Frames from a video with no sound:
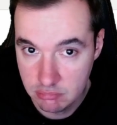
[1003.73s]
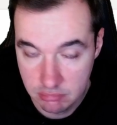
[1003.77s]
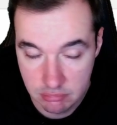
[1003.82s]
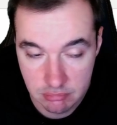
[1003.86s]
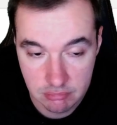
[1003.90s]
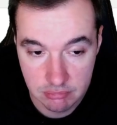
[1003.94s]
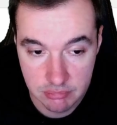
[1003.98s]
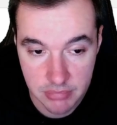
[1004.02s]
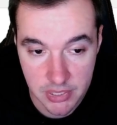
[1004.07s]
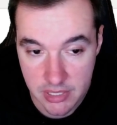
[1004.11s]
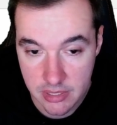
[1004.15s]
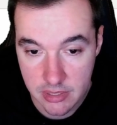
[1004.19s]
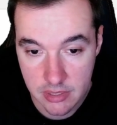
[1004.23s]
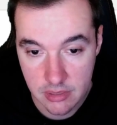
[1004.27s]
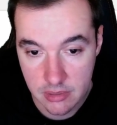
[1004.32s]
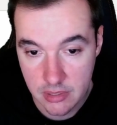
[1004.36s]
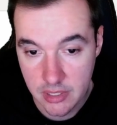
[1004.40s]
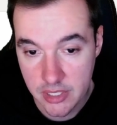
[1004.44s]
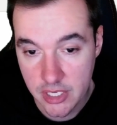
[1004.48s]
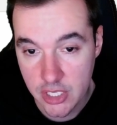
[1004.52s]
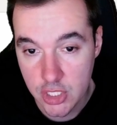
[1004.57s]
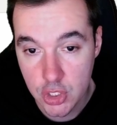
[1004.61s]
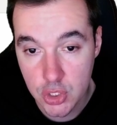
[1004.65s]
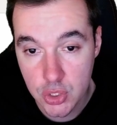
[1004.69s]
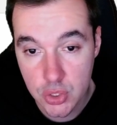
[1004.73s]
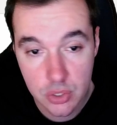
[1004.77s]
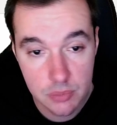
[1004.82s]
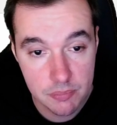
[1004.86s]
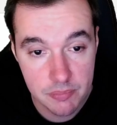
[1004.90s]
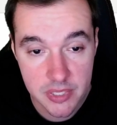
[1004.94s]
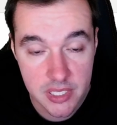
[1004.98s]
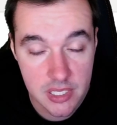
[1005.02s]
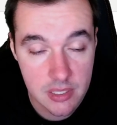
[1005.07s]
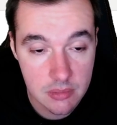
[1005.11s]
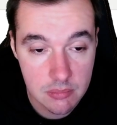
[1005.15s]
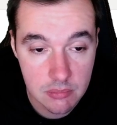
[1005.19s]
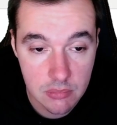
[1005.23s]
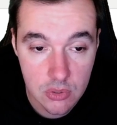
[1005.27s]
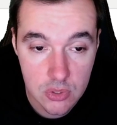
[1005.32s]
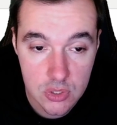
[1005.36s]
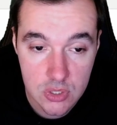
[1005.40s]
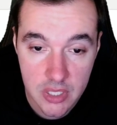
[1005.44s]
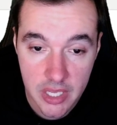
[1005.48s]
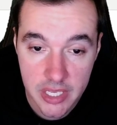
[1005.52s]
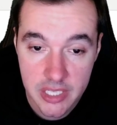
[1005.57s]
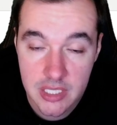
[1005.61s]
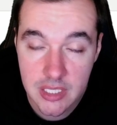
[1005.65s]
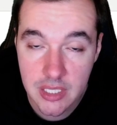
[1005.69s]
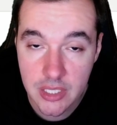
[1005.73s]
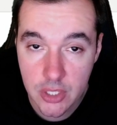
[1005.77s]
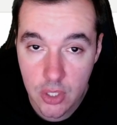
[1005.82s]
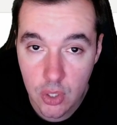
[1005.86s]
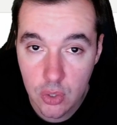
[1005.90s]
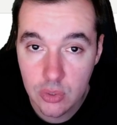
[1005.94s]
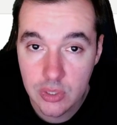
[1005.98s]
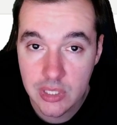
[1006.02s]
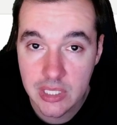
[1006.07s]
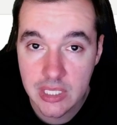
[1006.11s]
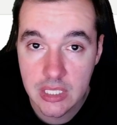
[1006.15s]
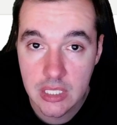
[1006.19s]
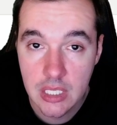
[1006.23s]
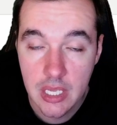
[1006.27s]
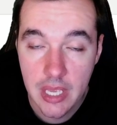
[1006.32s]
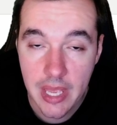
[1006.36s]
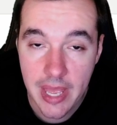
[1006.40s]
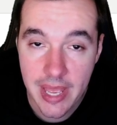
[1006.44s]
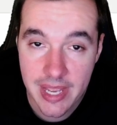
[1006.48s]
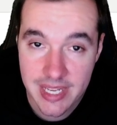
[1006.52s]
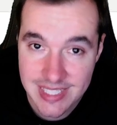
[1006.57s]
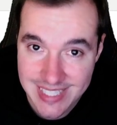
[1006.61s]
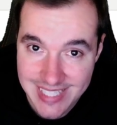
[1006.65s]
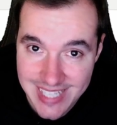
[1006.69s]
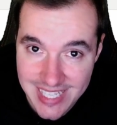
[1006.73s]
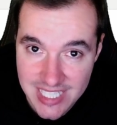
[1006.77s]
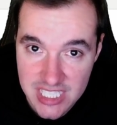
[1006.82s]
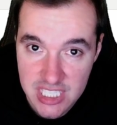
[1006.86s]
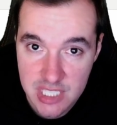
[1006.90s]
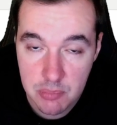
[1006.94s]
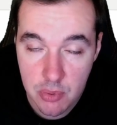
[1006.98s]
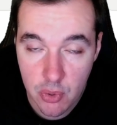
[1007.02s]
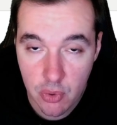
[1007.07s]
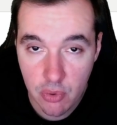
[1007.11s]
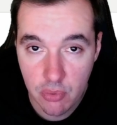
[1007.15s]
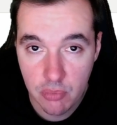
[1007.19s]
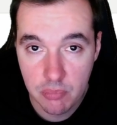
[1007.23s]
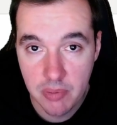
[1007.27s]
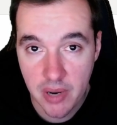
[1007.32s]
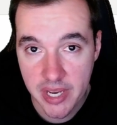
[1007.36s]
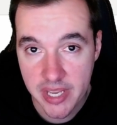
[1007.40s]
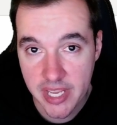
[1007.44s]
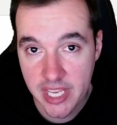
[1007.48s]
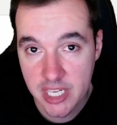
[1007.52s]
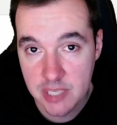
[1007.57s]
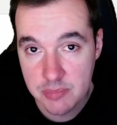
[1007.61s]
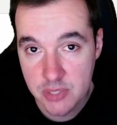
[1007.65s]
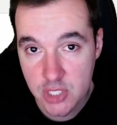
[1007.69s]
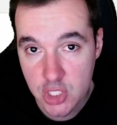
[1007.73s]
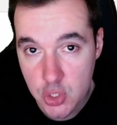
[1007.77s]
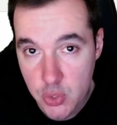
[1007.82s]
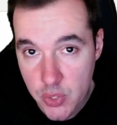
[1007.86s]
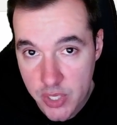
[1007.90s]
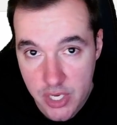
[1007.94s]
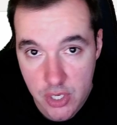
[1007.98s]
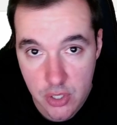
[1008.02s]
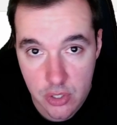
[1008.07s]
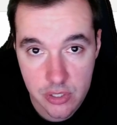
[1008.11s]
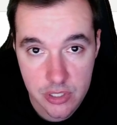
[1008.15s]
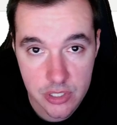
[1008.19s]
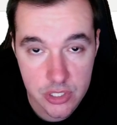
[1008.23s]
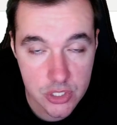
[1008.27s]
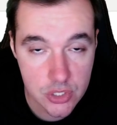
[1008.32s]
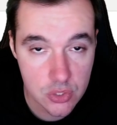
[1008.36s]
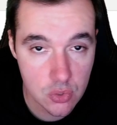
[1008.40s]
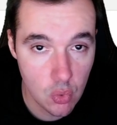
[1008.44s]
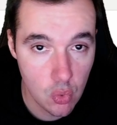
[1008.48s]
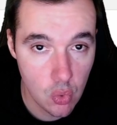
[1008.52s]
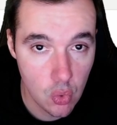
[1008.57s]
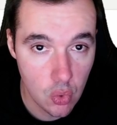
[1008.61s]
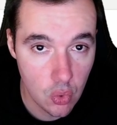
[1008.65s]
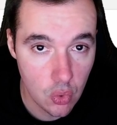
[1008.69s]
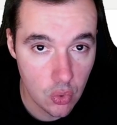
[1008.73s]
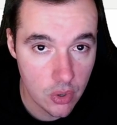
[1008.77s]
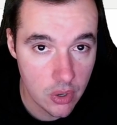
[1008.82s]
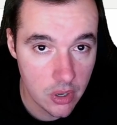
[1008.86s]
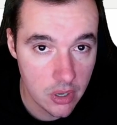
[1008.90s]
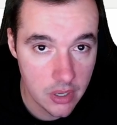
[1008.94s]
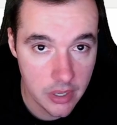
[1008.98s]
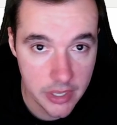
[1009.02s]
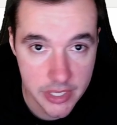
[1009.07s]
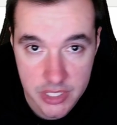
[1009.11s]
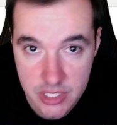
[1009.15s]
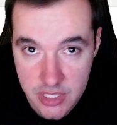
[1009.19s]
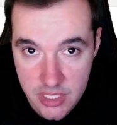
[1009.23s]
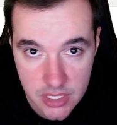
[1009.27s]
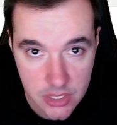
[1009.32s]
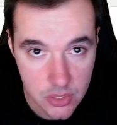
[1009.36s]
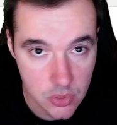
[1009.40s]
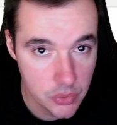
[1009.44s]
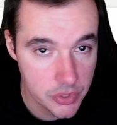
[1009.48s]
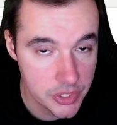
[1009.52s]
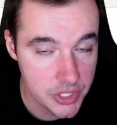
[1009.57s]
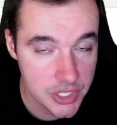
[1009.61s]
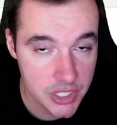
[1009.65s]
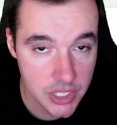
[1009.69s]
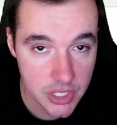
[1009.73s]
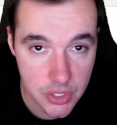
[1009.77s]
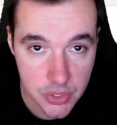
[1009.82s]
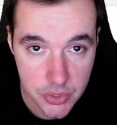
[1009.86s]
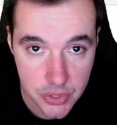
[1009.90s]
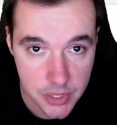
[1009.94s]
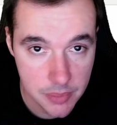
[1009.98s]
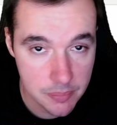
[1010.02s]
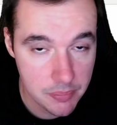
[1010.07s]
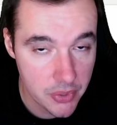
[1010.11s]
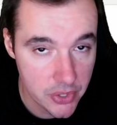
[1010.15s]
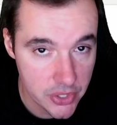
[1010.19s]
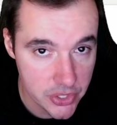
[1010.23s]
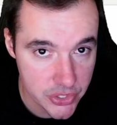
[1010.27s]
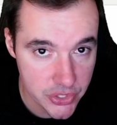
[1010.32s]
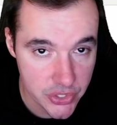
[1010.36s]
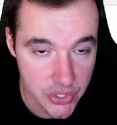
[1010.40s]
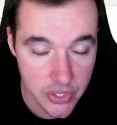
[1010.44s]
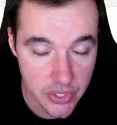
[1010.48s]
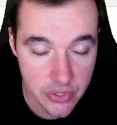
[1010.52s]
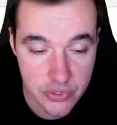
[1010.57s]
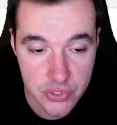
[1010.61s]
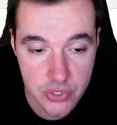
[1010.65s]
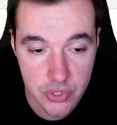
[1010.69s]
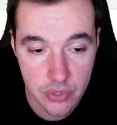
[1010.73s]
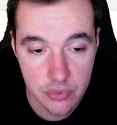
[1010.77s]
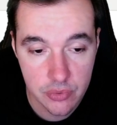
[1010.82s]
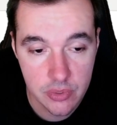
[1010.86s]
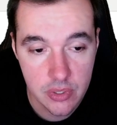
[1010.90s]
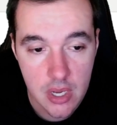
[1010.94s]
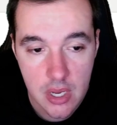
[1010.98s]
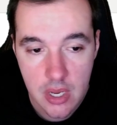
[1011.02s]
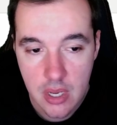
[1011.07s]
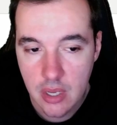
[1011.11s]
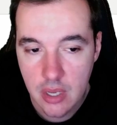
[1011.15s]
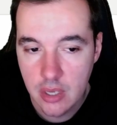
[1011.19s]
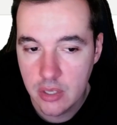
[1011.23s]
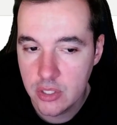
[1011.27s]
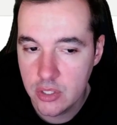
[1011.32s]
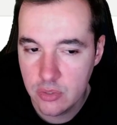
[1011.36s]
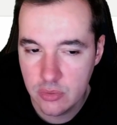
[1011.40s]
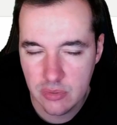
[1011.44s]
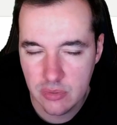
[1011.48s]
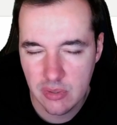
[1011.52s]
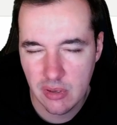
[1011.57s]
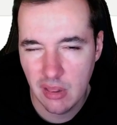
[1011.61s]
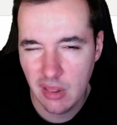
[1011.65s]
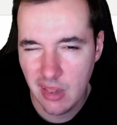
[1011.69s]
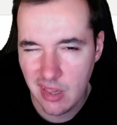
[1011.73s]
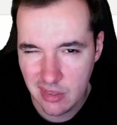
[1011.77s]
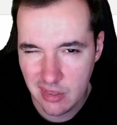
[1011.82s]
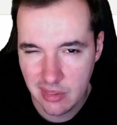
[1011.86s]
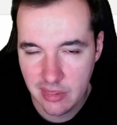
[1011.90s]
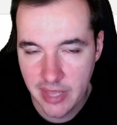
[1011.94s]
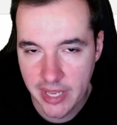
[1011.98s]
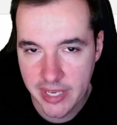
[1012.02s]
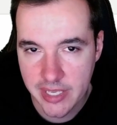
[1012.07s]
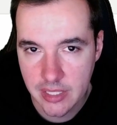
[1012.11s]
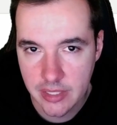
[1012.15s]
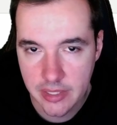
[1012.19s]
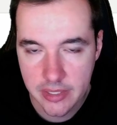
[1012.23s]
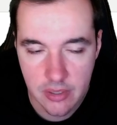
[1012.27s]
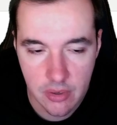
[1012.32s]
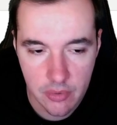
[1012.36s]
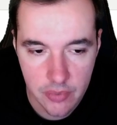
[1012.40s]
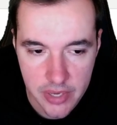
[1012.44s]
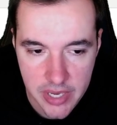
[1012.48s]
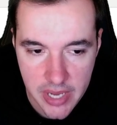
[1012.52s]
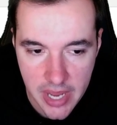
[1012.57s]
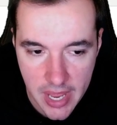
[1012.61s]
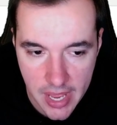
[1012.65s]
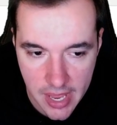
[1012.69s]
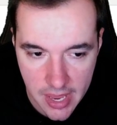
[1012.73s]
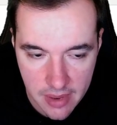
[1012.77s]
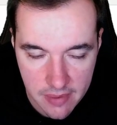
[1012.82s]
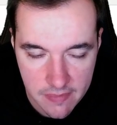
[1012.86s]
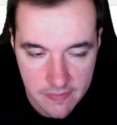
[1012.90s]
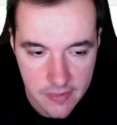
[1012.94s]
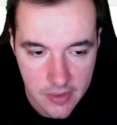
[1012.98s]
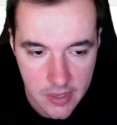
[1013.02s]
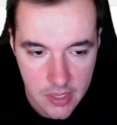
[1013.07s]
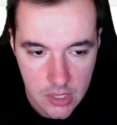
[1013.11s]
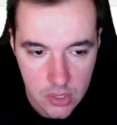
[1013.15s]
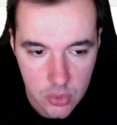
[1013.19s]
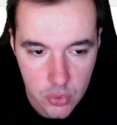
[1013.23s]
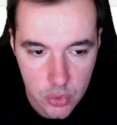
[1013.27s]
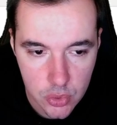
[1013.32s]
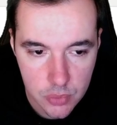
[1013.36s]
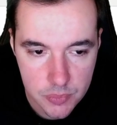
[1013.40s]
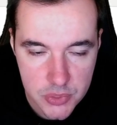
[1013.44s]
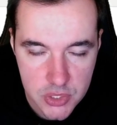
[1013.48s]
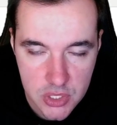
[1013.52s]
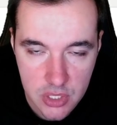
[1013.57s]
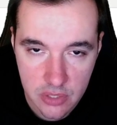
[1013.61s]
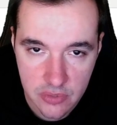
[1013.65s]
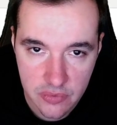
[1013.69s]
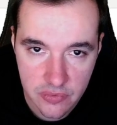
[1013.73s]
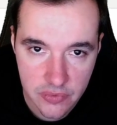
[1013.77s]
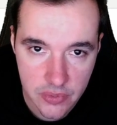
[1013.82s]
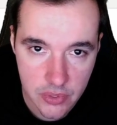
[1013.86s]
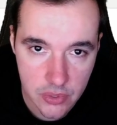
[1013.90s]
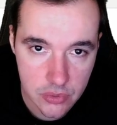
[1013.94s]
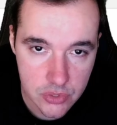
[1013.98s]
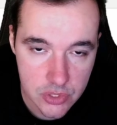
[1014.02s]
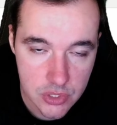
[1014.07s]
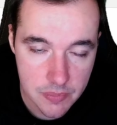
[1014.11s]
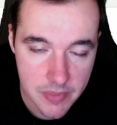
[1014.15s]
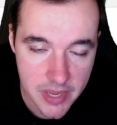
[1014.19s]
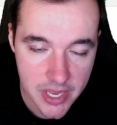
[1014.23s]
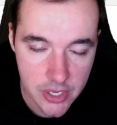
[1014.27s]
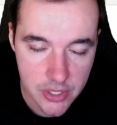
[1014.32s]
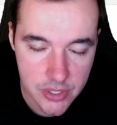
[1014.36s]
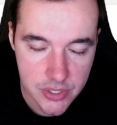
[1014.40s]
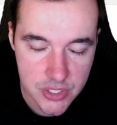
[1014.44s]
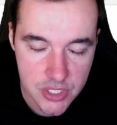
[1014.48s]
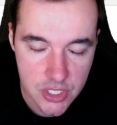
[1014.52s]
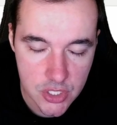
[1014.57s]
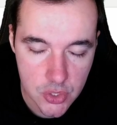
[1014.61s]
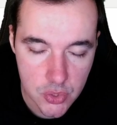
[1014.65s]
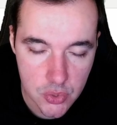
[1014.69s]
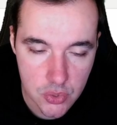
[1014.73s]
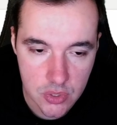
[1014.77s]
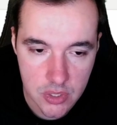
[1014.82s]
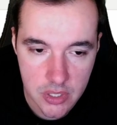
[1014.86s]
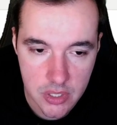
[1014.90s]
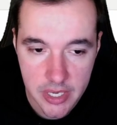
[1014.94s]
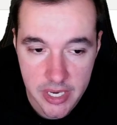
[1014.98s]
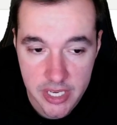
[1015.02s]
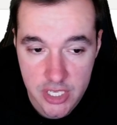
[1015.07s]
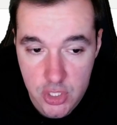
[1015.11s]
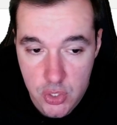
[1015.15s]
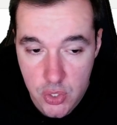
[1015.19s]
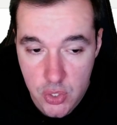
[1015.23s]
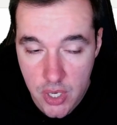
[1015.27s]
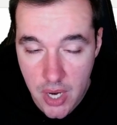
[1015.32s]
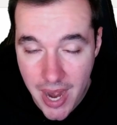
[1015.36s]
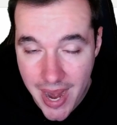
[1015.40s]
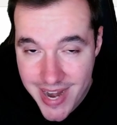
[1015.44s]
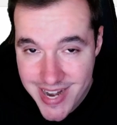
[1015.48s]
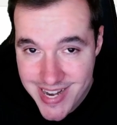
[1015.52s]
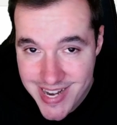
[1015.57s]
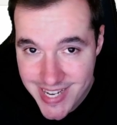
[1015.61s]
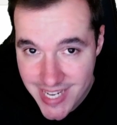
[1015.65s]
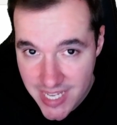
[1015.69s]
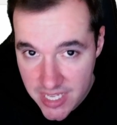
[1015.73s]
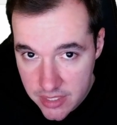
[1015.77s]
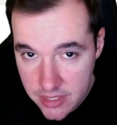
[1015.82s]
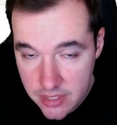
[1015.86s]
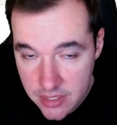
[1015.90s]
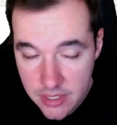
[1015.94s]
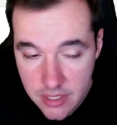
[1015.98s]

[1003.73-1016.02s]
be, and they should be most likely only accessible by administrators or IT or security personnel. So you'd likely already have groups of those manners in your Entra ID